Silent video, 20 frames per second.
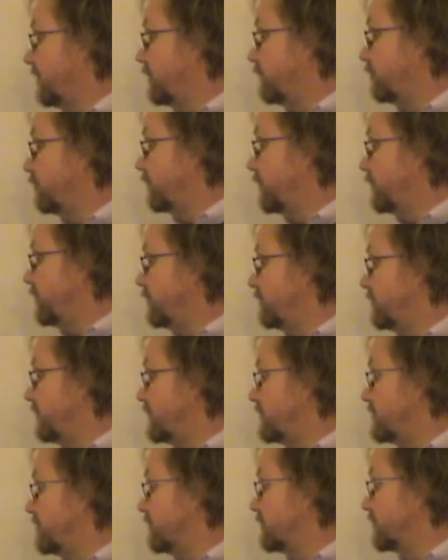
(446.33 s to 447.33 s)
what
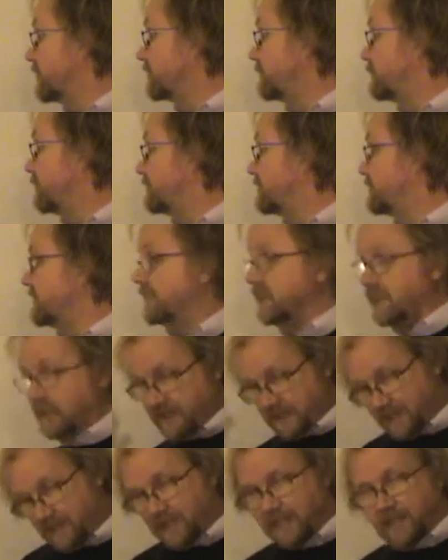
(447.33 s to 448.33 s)
units you've got to put it in.
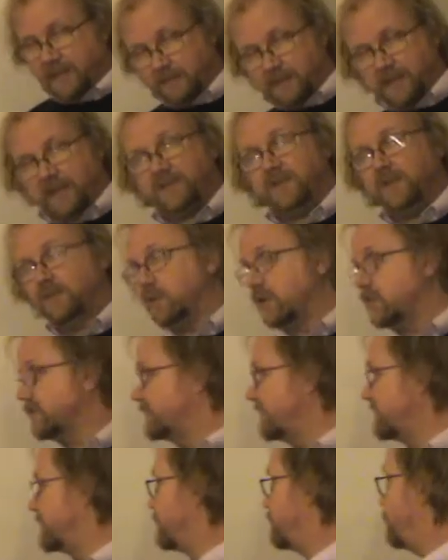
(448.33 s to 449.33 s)
But if you wanted to